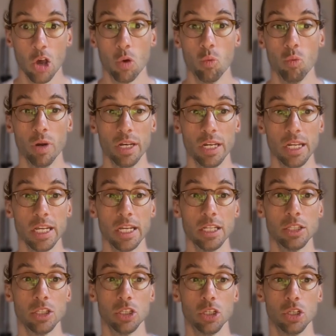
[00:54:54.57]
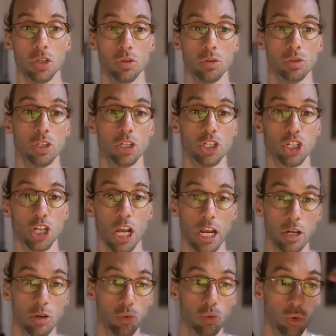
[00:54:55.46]
we need to use the
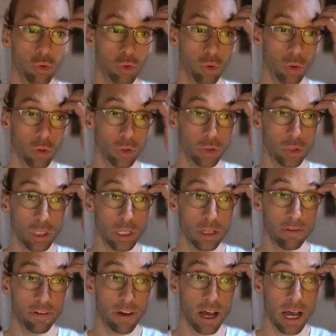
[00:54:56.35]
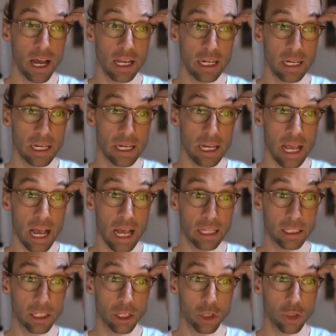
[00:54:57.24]
chain rule to define that
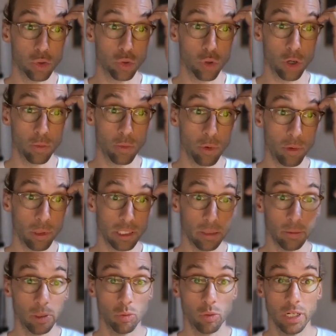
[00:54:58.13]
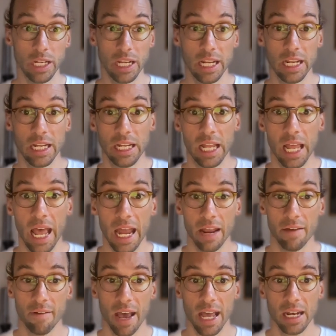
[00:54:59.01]
joint probability between an
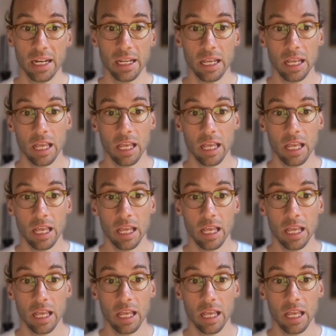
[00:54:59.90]
event